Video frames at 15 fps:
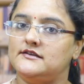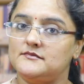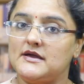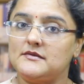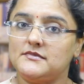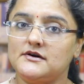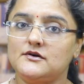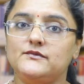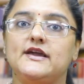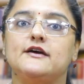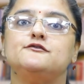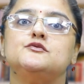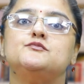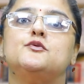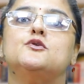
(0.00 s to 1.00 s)
Remember,
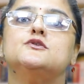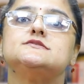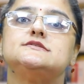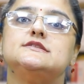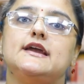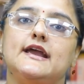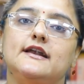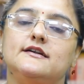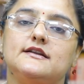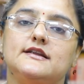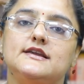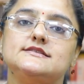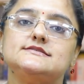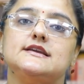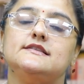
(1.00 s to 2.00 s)
we have to post the
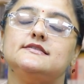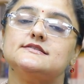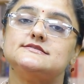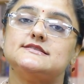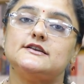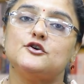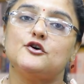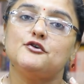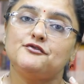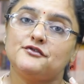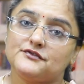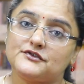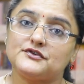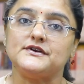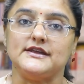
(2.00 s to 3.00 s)
entries in the set of
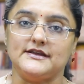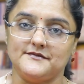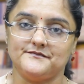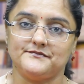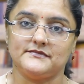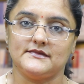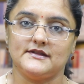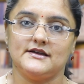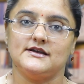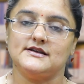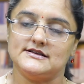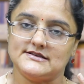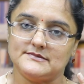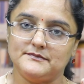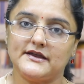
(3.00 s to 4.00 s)
three,
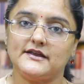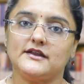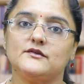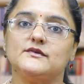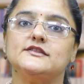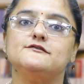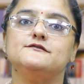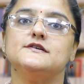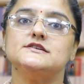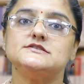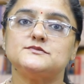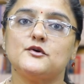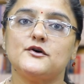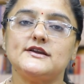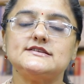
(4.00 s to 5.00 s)
beginning with the
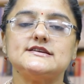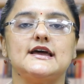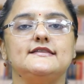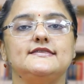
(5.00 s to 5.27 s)
first point